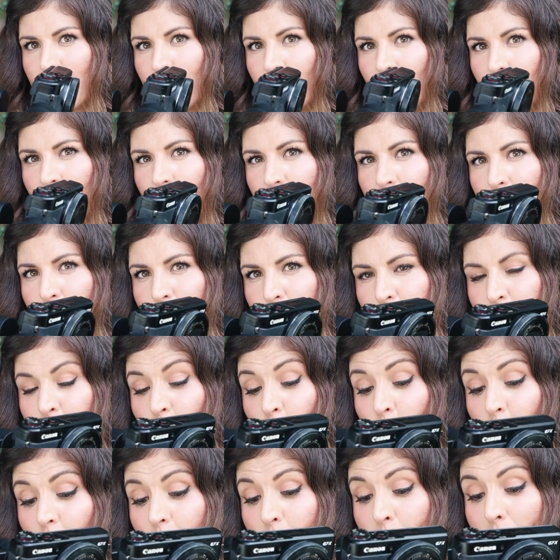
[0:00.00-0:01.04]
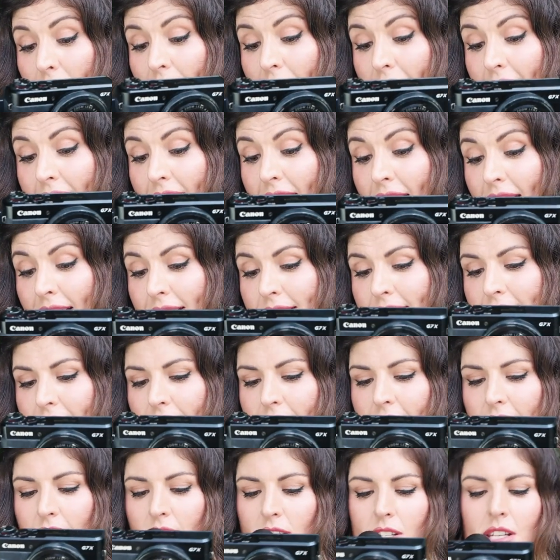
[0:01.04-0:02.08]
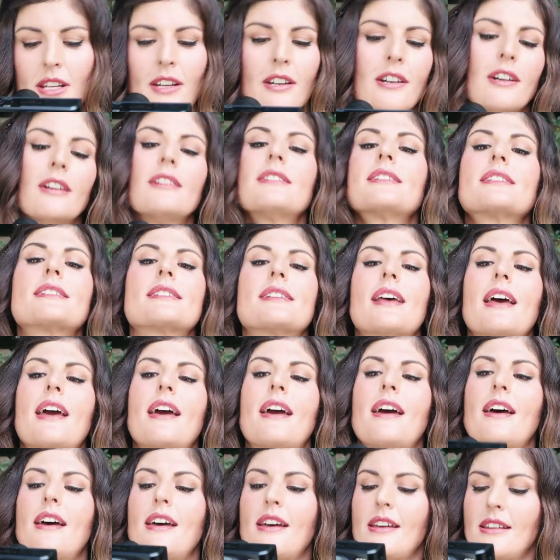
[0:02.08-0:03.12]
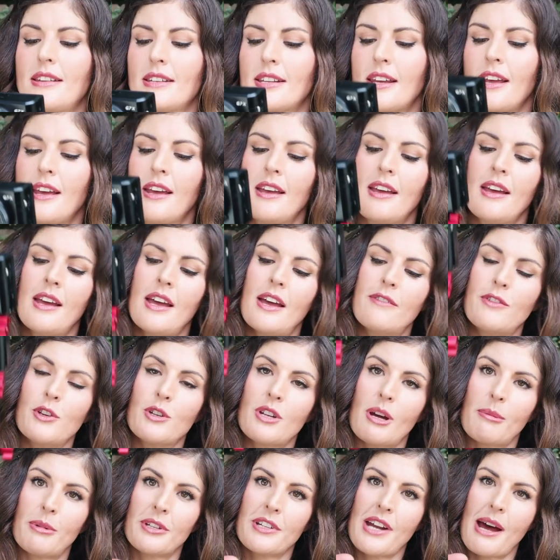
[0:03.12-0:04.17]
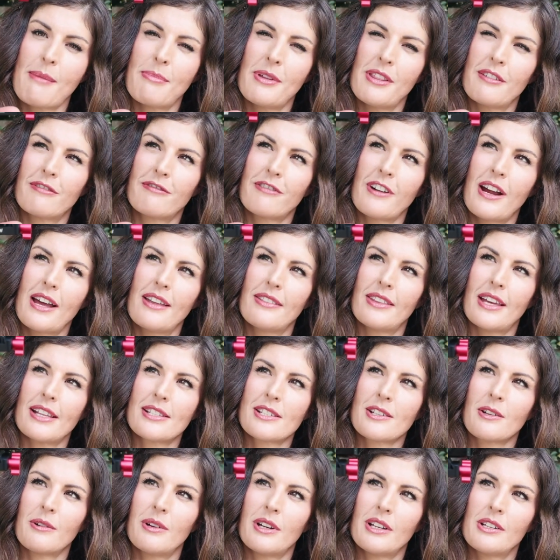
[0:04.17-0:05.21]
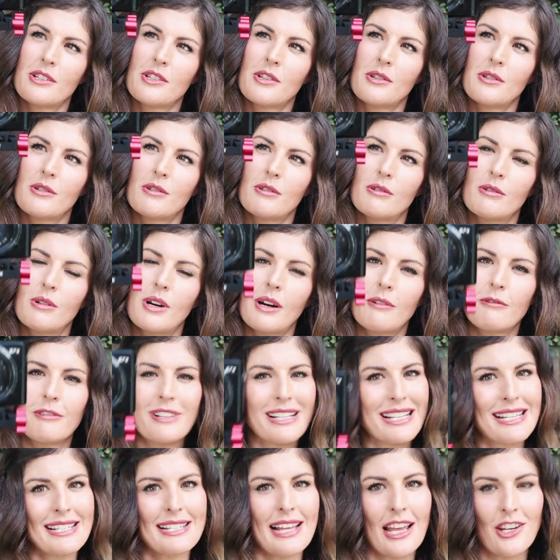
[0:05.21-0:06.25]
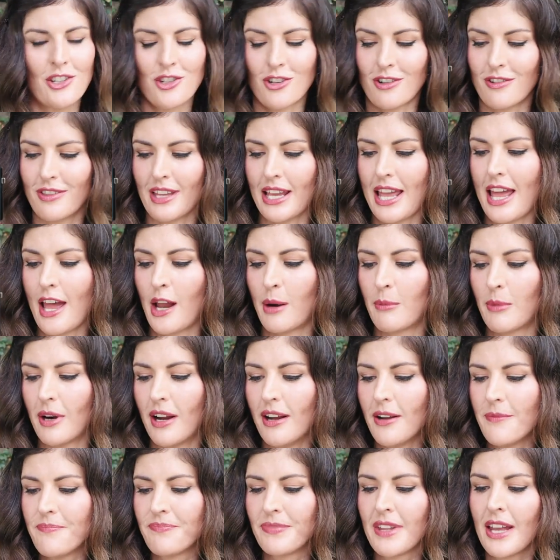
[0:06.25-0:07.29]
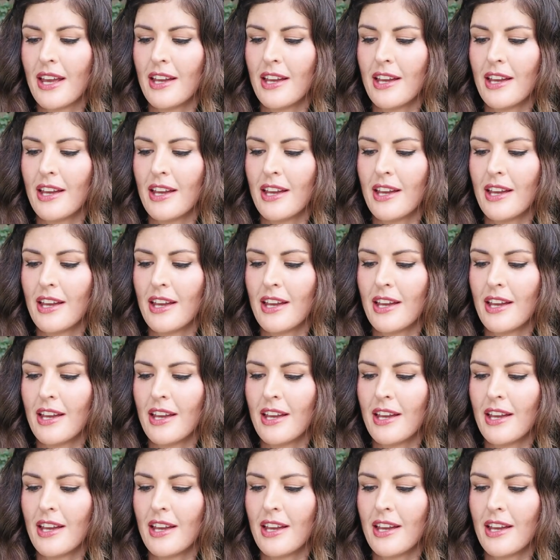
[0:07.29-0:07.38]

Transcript: So you can do those smooth pans and tilts. And if you double tap in the front, that's going to recenter the camera.